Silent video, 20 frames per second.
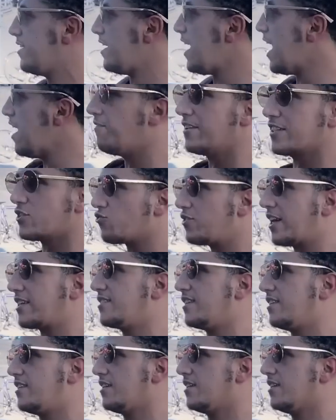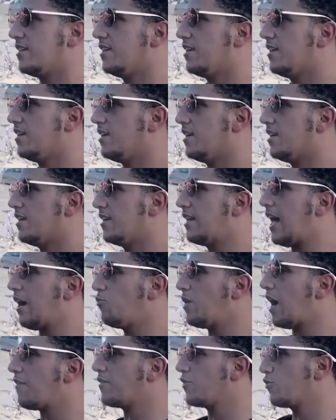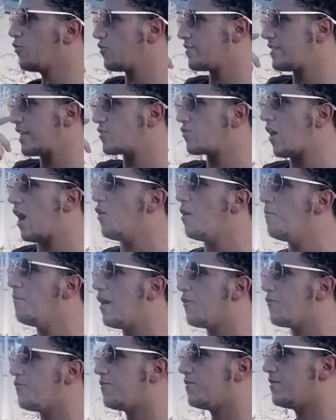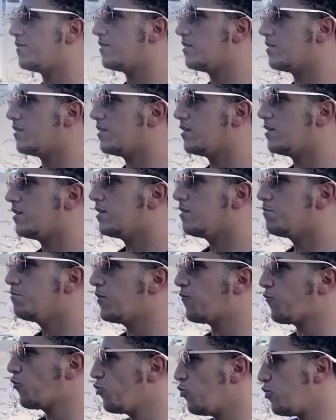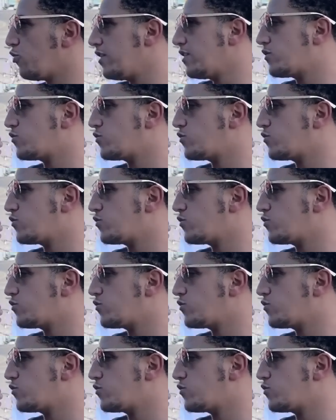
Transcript: Everything is connected. Like we have a nose next to our mouth before you eat